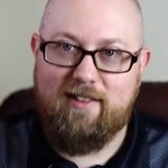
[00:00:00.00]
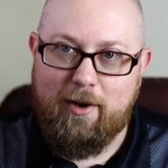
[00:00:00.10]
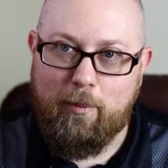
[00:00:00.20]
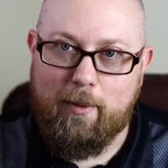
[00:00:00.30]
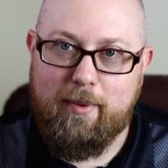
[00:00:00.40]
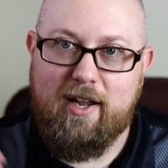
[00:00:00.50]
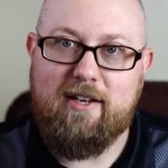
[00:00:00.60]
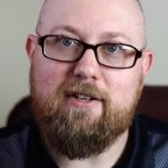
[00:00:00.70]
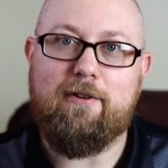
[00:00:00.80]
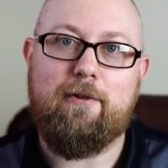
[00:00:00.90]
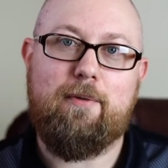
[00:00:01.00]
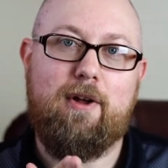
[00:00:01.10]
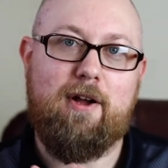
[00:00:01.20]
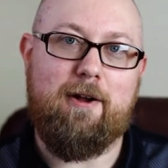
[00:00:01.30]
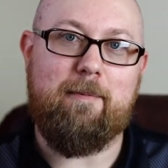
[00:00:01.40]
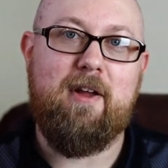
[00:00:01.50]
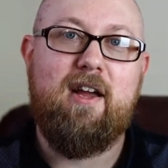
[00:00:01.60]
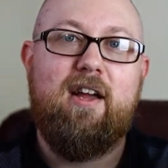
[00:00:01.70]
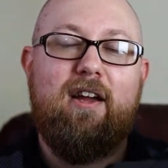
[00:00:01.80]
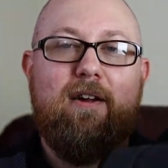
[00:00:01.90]
That wouldn't be ideal.
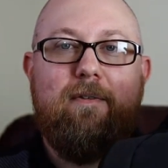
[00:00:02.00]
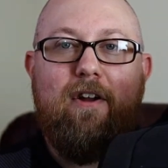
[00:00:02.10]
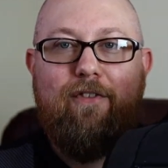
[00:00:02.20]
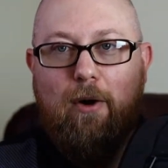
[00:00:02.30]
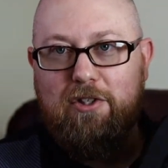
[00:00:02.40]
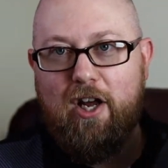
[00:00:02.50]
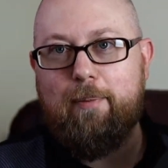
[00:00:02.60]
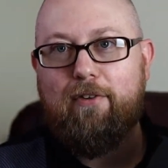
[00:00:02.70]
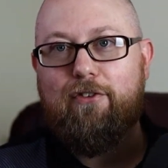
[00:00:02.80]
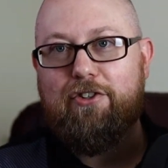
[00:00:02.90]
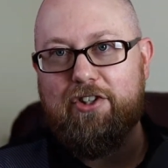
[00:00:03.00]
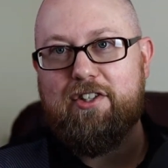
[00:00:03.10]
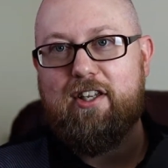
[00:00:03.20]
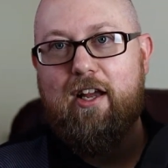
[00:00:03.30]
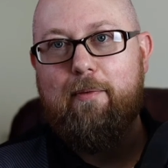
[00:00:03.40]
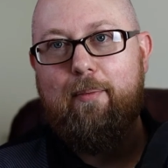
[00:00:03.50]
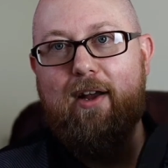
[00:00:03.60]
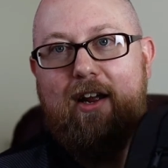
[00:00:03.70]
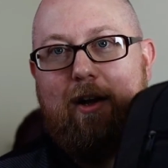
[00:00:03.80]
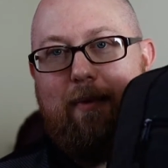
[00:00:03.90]
If I was shopping for just a camera
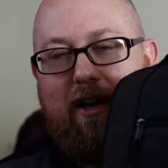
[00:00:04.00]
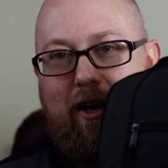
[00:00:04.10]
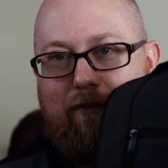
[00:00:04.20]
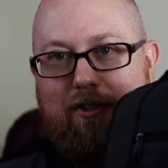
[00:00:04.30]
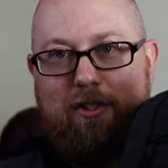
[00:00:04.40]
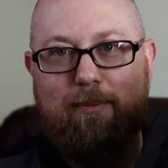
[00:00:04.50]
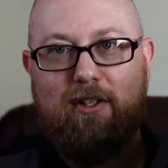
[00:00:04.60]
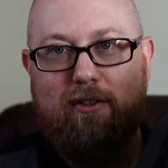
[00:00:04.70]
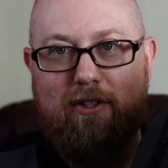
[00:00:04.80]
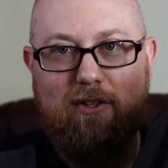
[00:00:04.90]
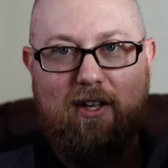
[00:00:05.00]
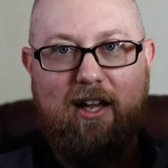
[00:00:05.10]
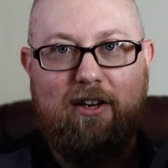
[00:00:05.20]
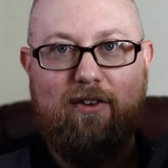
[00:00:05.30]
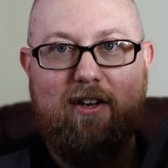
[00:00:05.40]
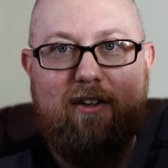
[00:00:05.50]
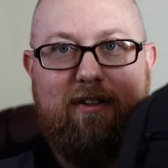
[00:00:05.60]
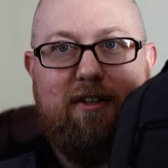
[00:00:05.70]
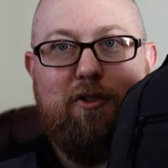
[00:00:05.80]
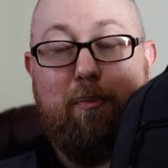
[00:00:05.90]
bag, I might opt for something a little higher end than
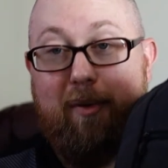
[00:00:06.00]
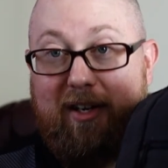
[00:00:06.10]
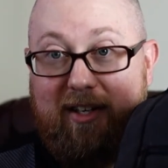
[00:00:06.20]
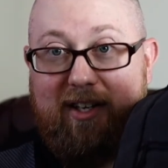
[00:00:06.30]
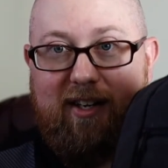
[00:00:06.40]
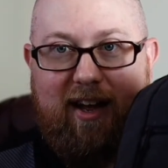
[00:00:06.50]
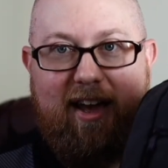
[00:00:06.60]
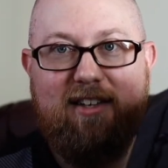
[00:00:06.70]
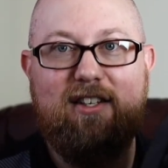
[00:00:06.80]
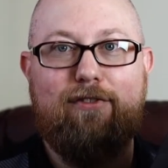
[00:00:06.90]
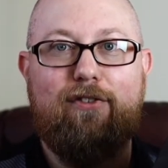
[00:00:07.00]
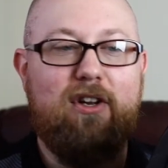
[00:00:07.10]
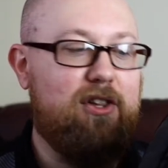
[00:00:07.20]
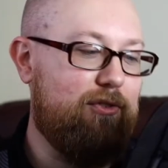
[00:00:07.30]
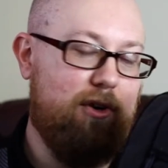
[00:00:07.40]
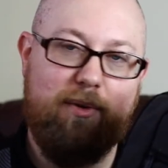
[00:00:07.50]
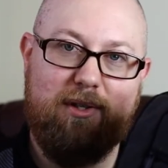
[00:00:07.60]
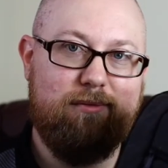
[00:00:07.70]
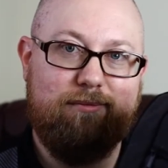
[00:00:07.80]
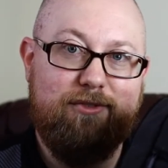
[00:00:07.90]
this, but again, as a free
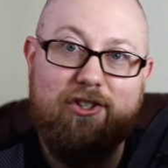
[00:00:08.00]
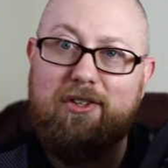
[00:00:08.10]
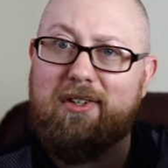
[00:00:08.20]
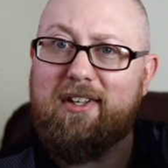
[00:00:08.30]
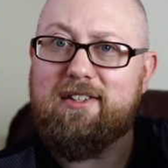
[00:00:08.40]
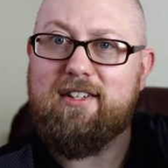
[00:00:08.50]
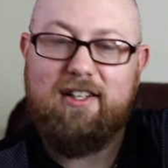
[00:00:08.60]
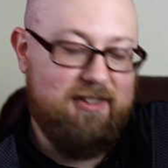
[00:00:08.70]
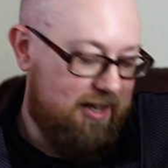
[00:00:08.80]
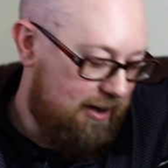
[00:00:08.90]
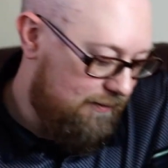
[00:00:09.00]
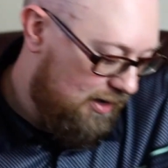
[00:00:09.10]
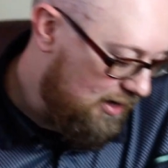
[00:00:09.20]
throw-in, certainly it's nice to have it.